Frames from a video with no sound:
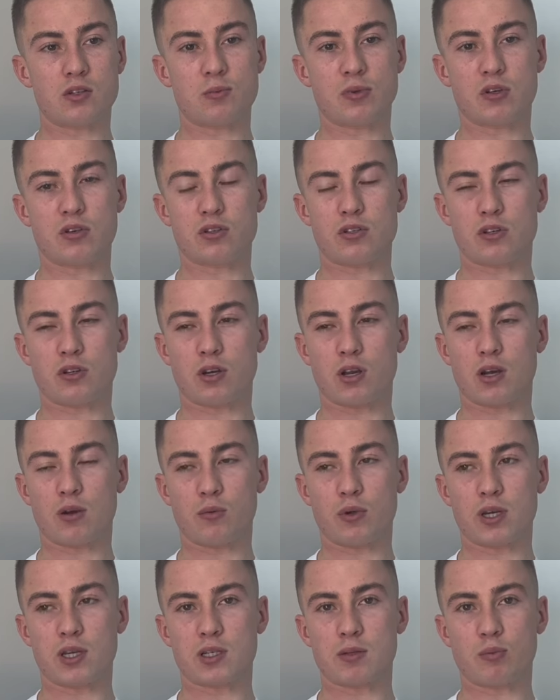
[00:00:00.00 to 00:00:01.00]
because you're not
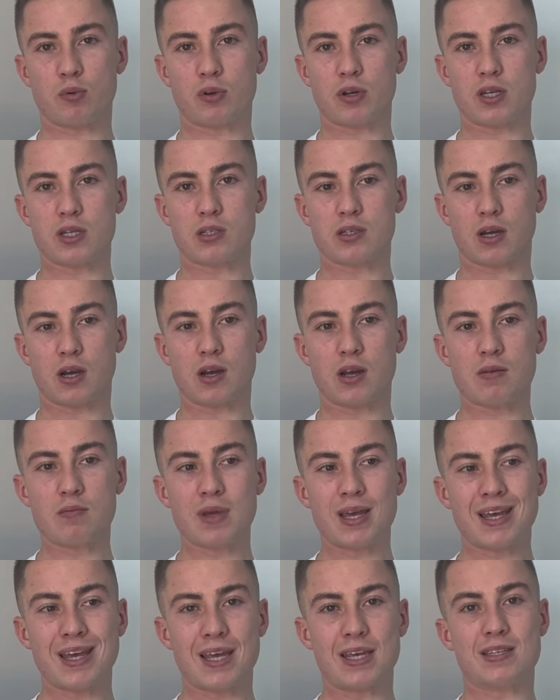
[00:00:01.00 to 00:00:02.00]
willing to put in time
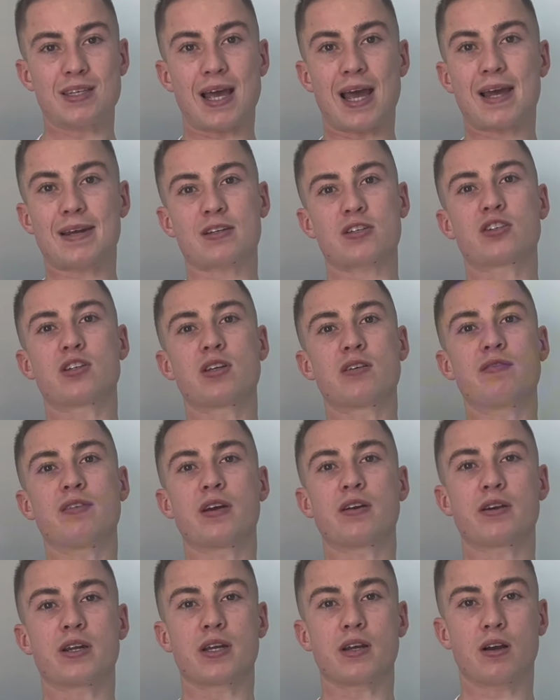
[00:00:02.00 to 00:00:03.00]
is actually
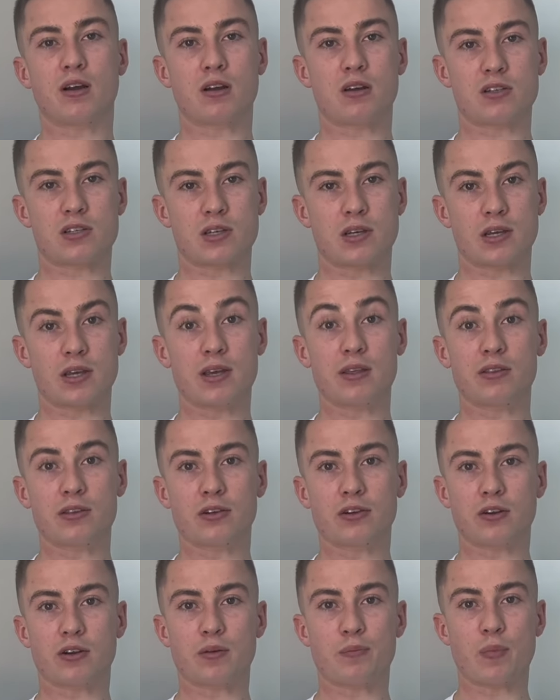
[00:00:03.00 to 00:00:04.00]
very costly in the
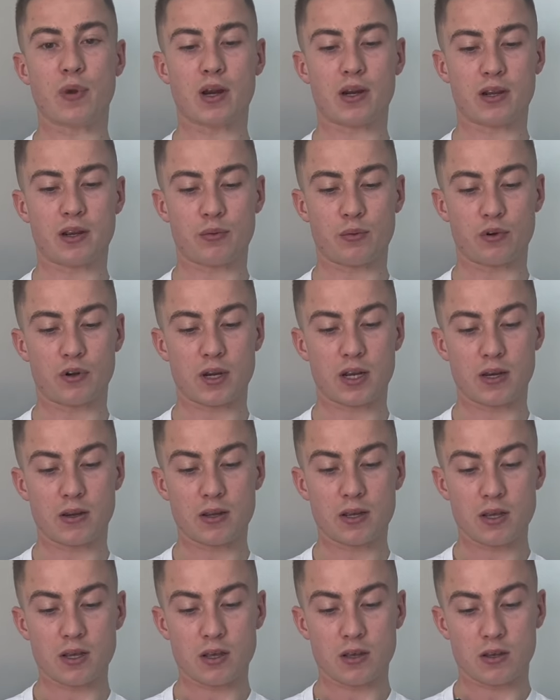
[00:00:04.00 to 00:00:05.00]
current market we're in.
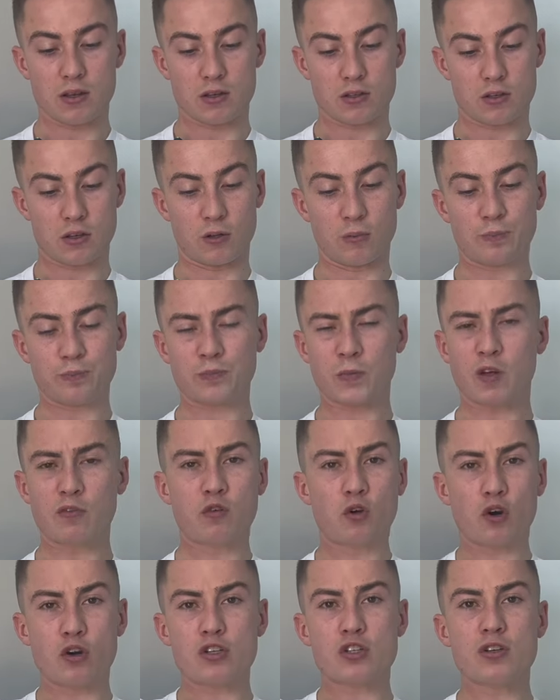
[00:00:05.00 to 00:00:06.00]
So, of
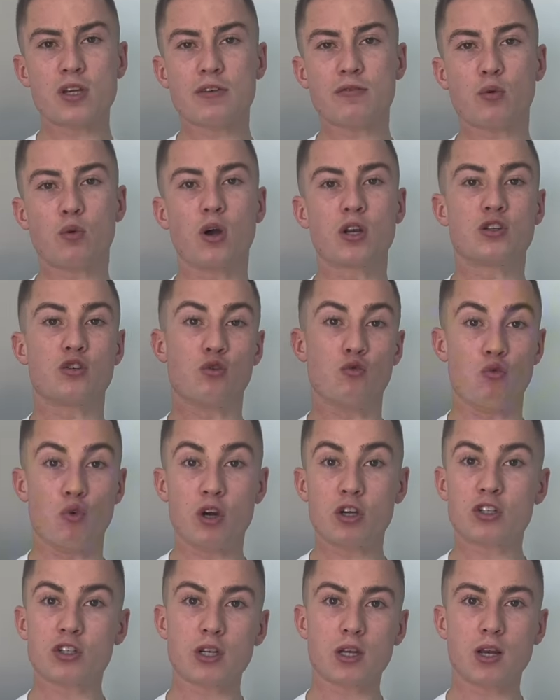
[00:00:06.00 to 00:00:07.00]
course, you never want to
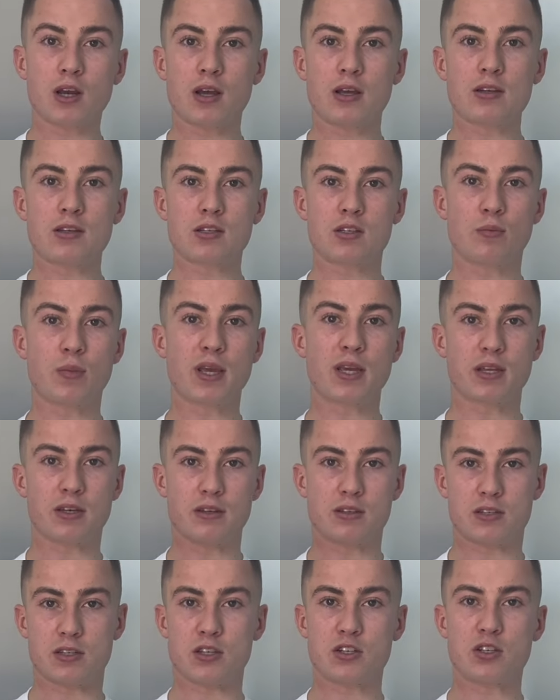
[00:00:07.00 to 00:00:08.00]
rush a client to make a
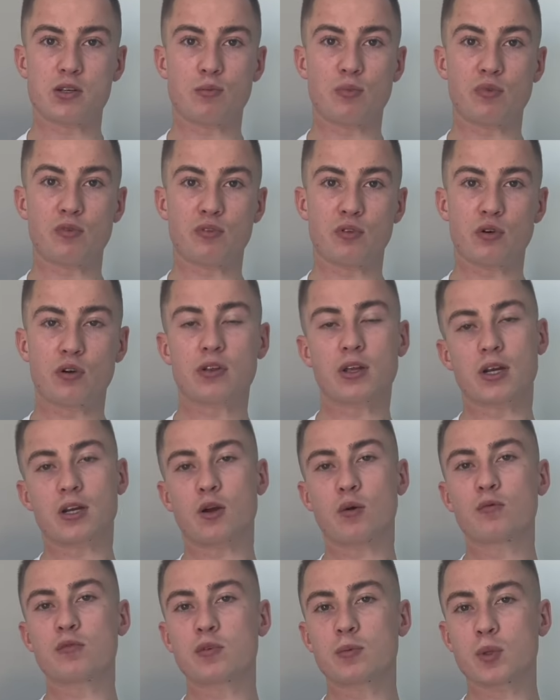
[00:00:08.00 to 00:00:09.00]
decision before they're
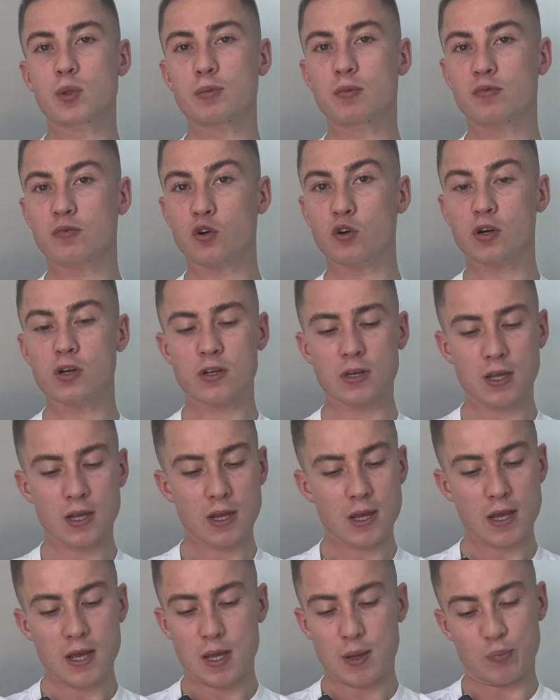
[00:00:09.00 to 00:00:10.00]
comfortable before it,
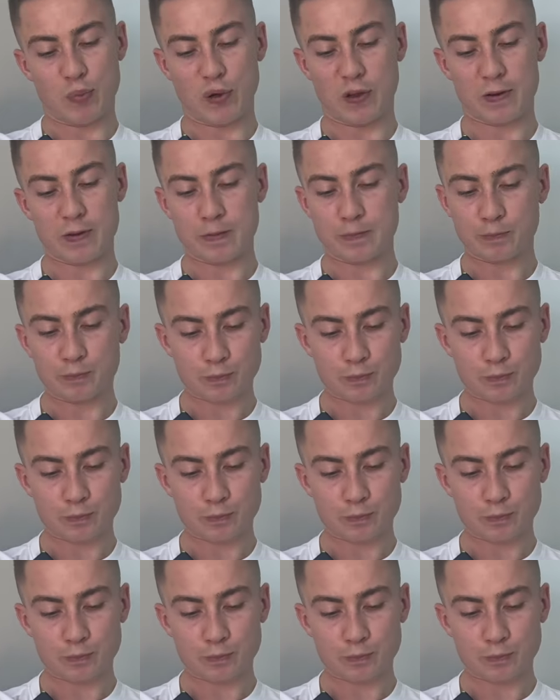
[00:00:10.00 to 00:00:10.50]
but